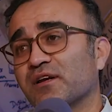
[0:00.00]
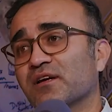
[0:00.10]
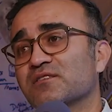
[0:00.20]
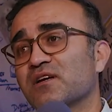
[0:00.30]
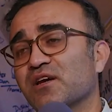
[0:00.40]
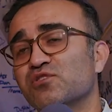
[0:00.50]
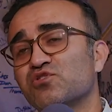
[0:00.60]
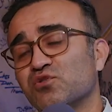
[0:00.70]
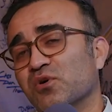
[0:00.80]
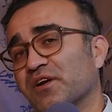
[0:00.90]
yes.
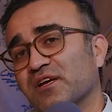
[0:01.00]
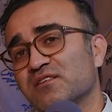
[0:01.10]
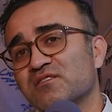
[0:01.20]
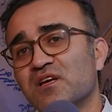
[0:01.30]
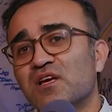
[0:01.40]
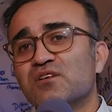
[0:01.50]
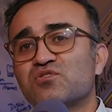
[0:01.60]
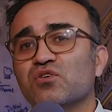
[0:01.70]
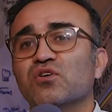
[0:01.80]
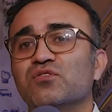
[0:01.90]

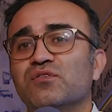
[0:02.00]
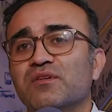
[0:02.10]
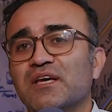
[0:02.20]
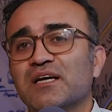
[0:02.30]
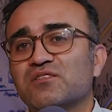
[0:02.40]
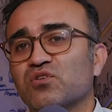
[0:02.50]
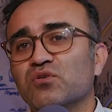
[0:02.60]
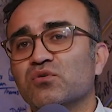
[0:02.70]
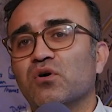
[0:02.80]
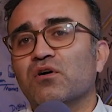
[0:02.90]
So, yeah,
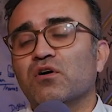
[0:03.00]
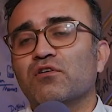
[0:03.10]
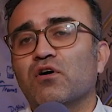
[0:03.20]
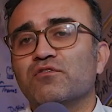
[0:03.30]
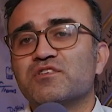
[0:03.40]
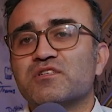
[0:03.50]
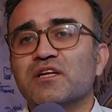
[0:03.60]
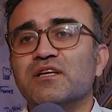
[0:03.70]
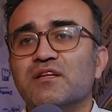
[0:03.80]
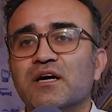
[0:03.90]
so
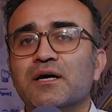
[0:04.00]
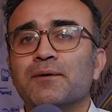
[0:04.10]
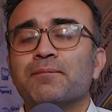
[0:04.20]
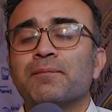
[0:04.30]
obviously the